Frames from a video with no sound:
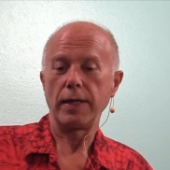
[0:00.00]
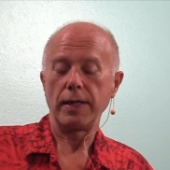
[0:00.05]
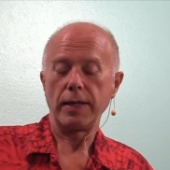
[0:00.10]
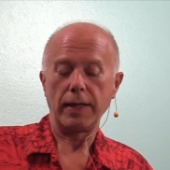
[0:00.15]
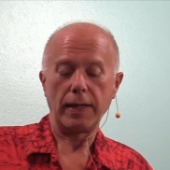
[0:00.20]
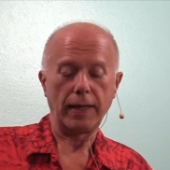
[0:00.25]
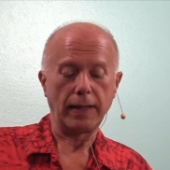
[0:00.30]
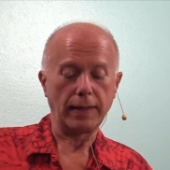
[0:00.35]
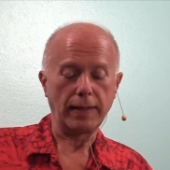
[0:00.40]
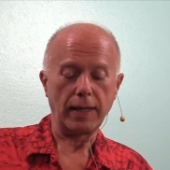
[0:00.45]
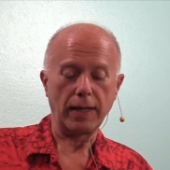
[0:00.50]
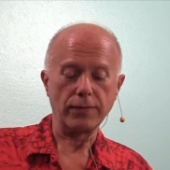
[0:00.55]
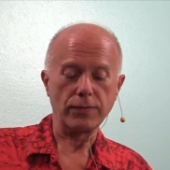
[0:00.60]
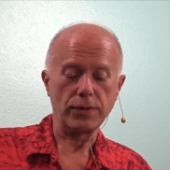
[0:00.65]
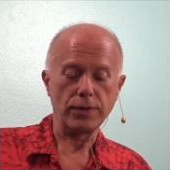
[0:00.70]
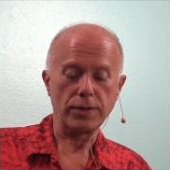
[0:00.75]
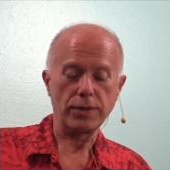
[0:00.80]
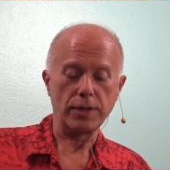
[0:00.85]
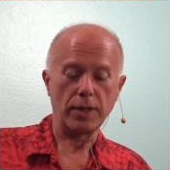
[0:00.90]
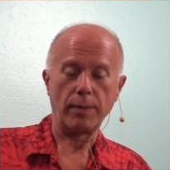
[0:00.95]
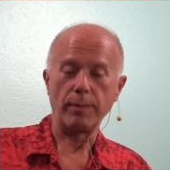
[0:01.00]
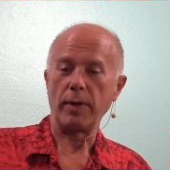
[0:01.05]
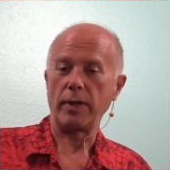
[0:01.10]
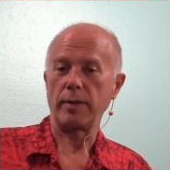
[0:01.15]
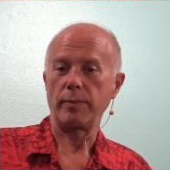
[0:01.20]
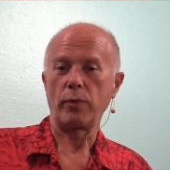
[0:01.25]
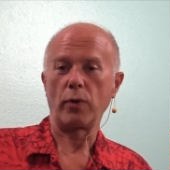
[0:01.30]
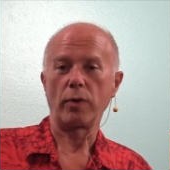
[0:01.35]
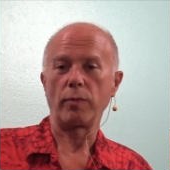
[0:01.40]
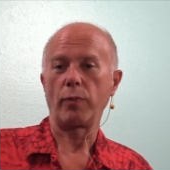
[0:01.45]
It gives us
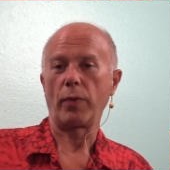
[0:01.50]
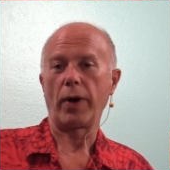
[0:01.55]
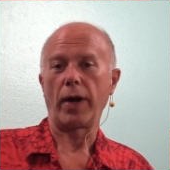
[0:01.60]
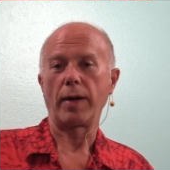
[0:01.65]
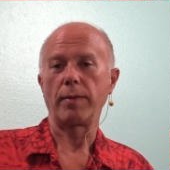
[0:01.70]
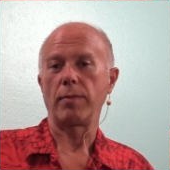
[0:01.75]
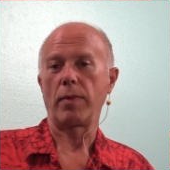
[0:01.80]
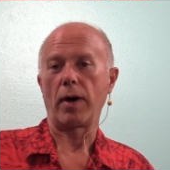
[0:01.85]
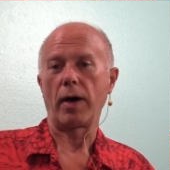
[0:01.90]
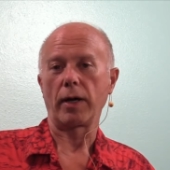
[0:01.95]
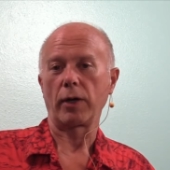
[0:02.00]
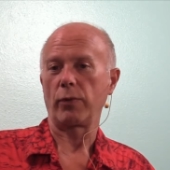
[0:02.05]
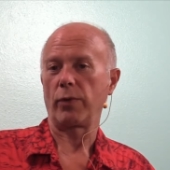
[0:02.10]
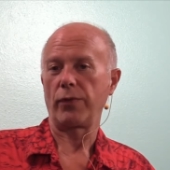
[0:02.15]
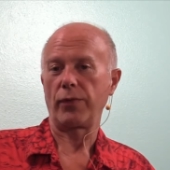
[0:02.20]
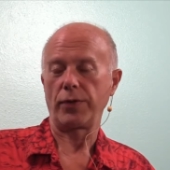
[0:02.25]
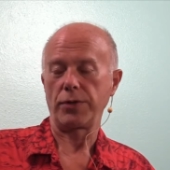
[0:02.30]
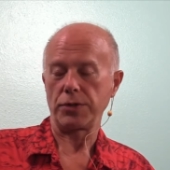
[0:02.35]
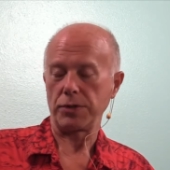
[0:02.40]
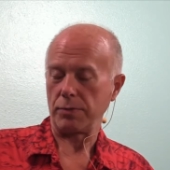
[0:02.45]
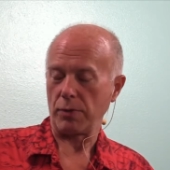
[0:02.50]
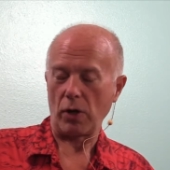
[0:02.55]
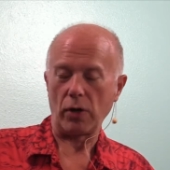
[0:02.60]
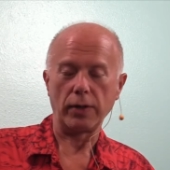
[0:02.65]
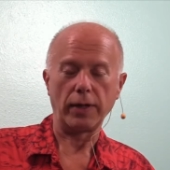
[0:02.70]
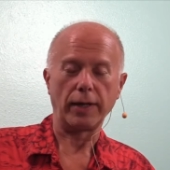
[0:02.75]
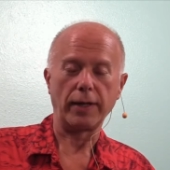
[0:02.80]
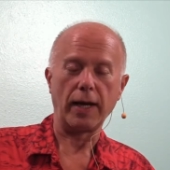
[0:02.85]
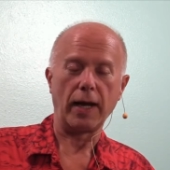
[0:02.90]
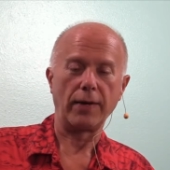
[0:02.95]
motherboard brand, model, revision, all
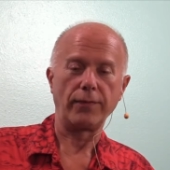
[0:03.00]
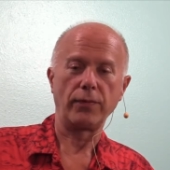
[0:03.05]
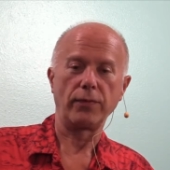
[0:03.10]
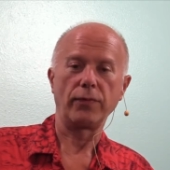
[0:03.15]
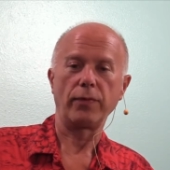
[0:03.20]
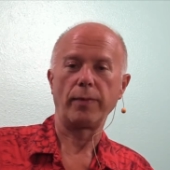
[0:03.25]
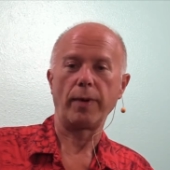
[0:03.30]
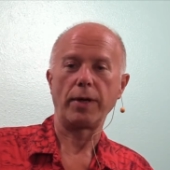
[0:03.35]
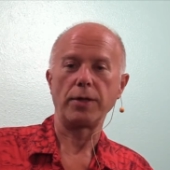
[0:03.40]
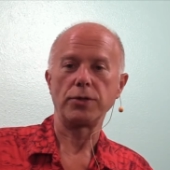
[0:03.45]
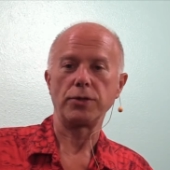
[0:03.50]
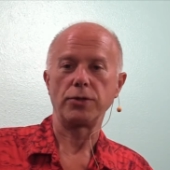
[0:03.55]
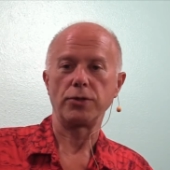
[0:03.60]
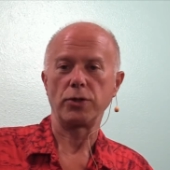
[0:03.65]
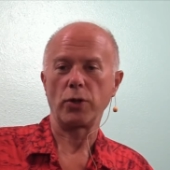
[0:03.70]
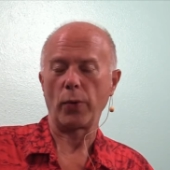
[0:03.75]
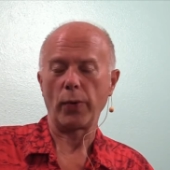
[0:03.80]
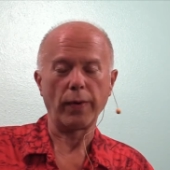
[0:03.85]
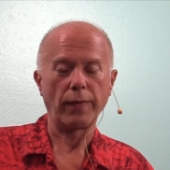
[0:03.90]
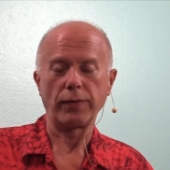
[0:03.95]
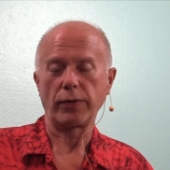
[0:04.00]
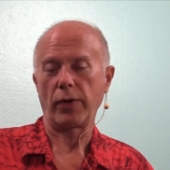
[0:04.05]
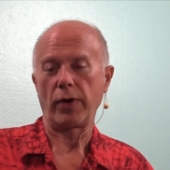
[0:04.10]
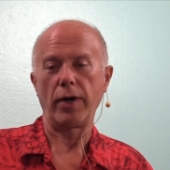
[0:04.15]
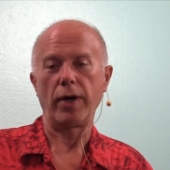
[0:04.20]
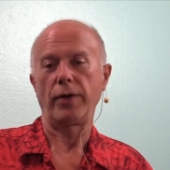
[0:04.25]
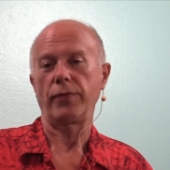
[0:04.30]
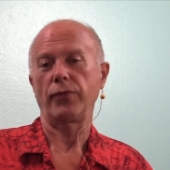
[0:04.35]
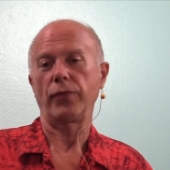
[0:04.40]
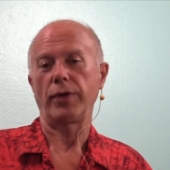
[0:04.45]
that kind of information, so we don't have to go
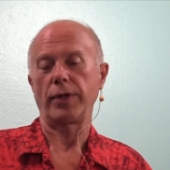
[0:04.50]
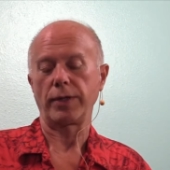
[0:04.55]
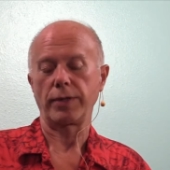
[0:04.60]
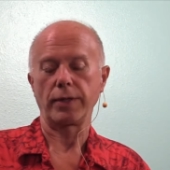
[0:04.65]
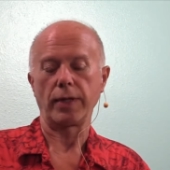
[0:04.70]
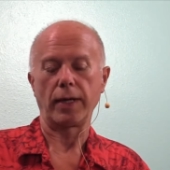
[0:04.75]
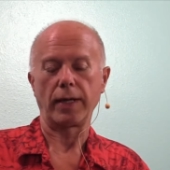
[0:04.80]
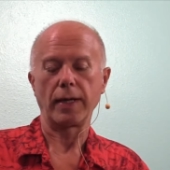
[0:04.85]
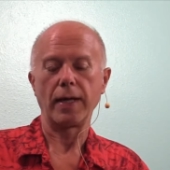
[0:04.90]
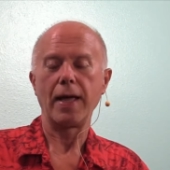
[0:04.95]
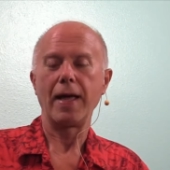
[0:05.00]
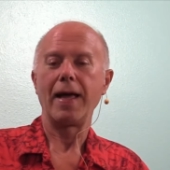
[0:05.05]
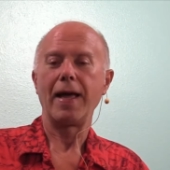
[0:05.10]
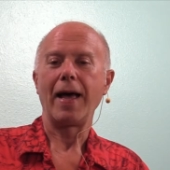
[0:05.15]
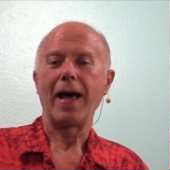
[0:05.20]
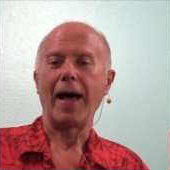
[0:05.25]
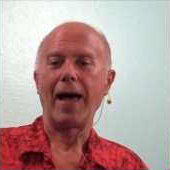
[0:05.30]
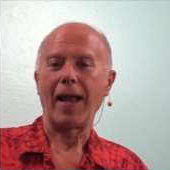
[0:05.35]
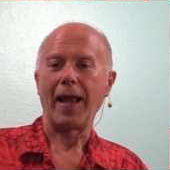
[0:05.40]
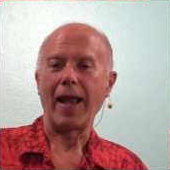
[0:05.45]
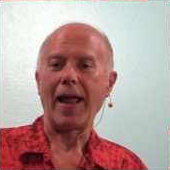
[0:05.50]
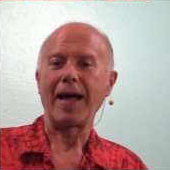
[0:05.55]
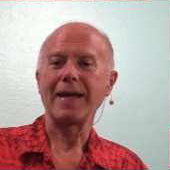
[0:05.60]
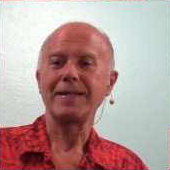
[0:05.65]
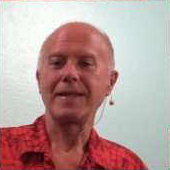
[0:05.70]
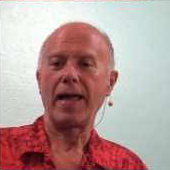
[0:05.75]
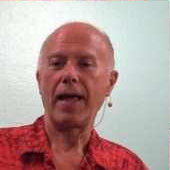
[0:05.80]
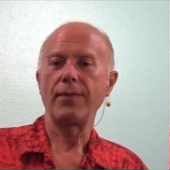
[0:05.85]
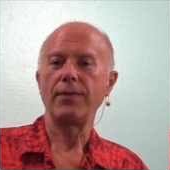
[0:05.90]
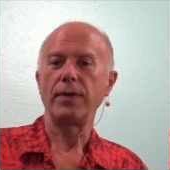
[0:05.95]
hunt for anything. I like
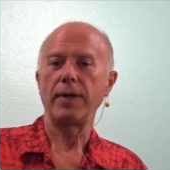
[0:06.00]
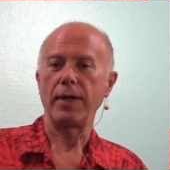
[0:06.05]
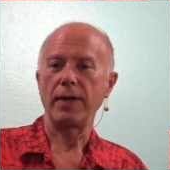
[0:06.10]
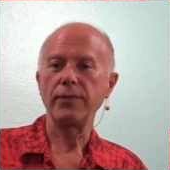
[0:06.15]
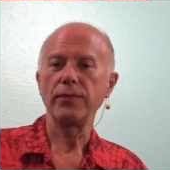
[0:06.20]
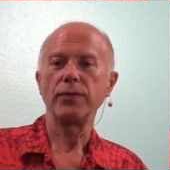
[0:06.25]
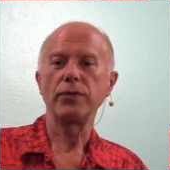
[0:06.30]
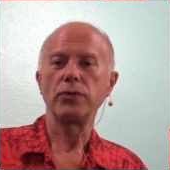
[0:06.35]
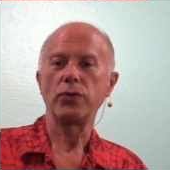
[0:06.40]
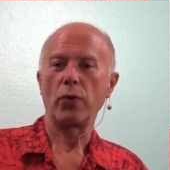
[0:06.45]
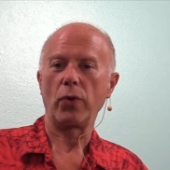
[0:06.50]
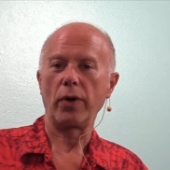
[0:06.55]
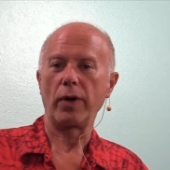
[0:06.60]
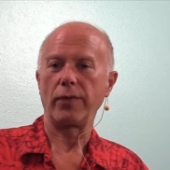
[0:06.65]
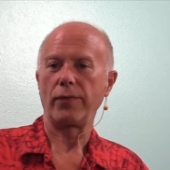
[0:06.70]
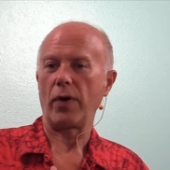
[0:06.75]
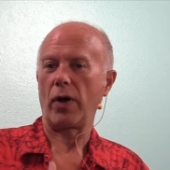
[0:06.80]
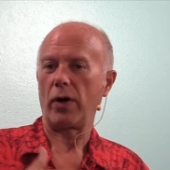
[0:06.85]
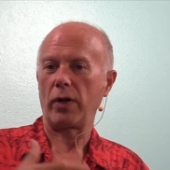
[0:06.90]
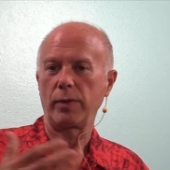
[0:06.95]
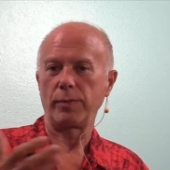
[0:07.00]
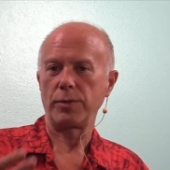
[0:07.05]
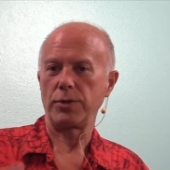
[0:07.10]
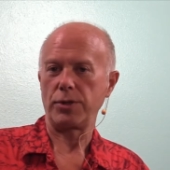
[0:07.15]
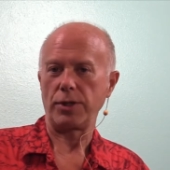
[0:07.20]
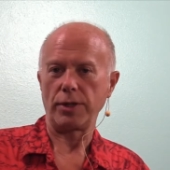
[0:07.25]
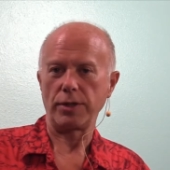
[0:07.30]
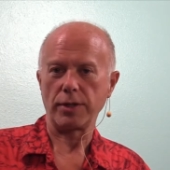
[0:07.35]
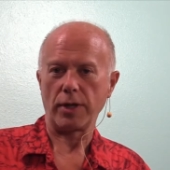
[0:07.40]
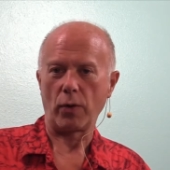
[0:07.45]
to have an inventory of all the
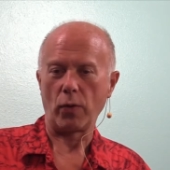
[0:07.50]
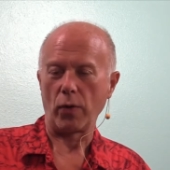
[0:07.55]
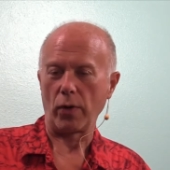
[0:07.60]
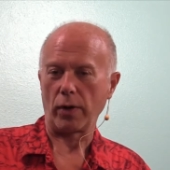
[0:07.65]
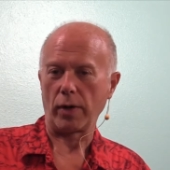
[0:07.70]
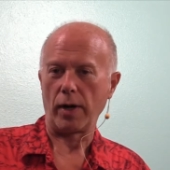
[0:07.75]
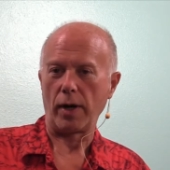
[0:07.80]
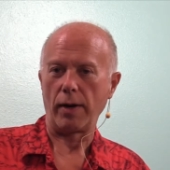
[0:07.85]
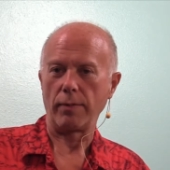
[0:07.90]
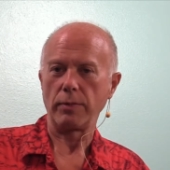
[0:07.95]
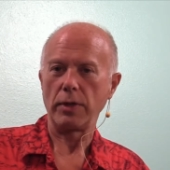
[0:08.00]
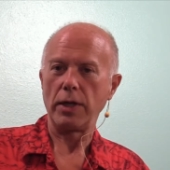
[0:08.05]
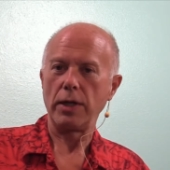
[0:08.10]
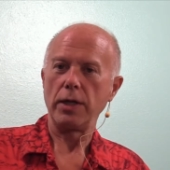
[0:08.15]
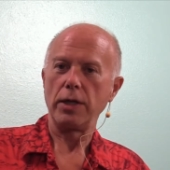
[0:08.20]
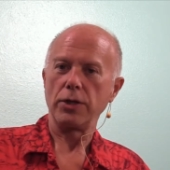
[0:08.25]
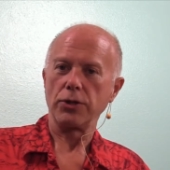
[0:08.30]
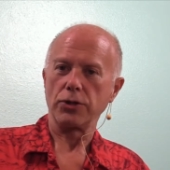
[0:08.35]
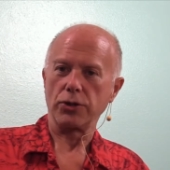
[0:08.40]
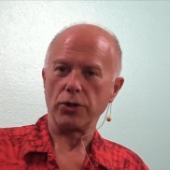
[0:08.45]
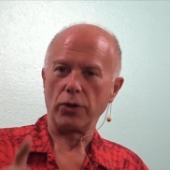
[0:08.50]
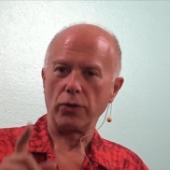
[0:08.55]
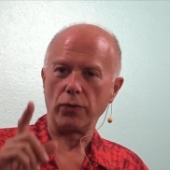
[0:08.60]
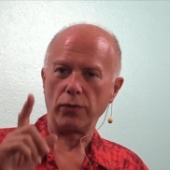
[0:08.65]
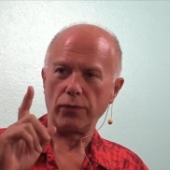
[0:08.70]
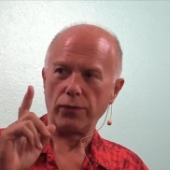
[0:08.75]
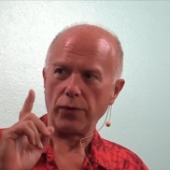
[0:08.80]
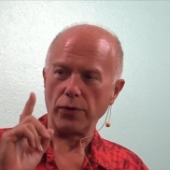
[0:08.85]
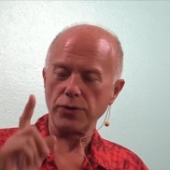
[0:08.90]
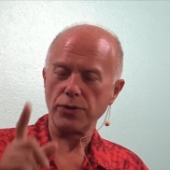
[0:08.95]
machines I work on. So
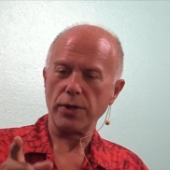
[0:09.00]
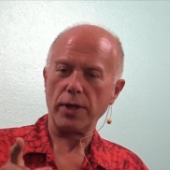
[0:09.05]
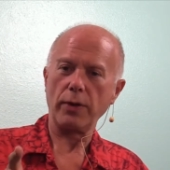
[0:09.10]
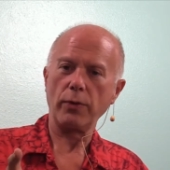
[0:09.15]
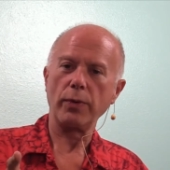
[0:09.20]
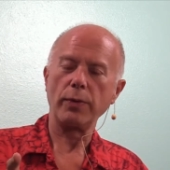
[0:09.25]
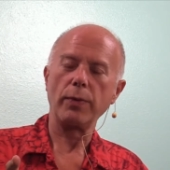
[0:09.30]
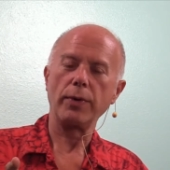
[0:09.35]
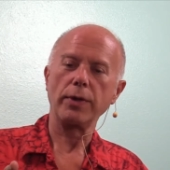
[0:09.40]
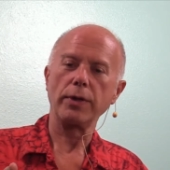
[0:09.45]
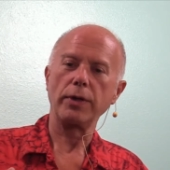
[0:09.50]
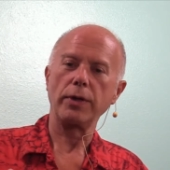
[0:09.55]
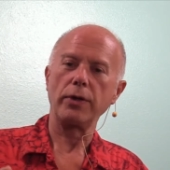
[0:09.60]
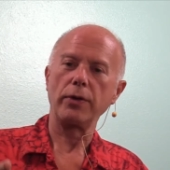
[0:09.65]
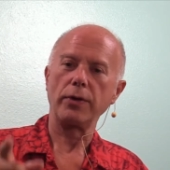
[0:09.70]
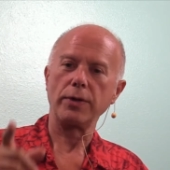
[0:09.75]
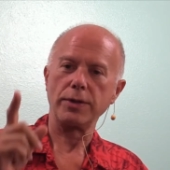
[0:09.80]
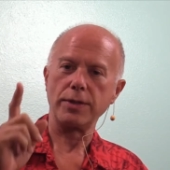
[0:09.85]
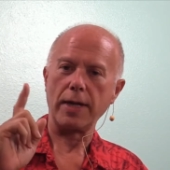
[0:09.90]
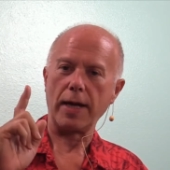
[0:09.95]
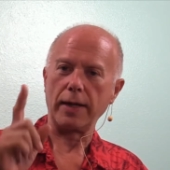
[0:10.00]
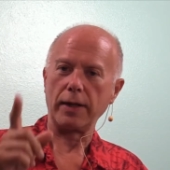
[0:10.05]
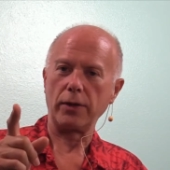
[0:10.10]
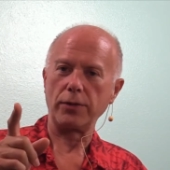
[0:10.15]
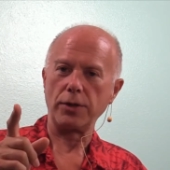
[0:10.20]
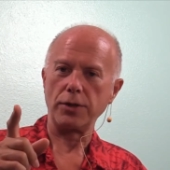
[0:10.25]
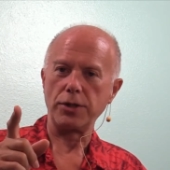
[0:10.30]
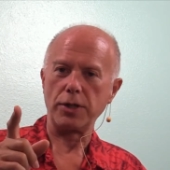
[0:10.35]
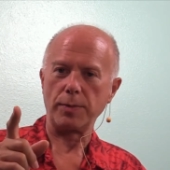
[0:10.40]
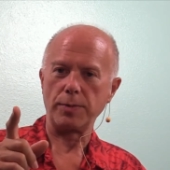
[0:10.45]
first thing we want to do is download
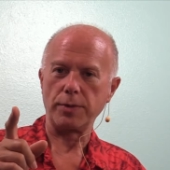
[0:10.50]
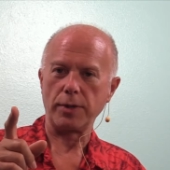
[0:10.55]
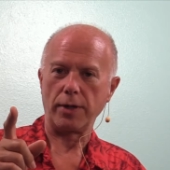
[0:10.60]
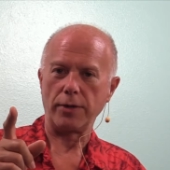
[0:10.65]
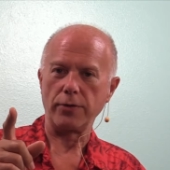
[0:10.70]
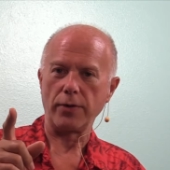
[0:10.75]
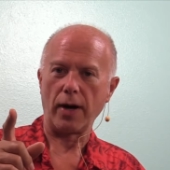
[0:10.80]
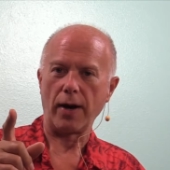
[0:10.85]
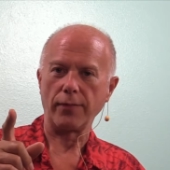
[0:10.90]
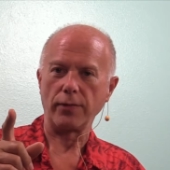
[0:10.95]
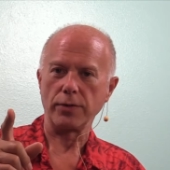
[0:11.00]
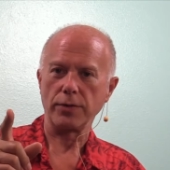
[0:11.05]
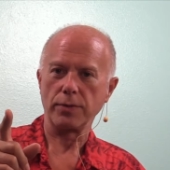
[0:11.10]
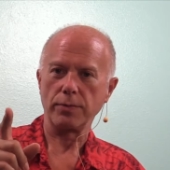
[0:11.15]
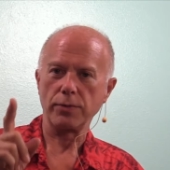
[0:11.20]
the chipset drivers.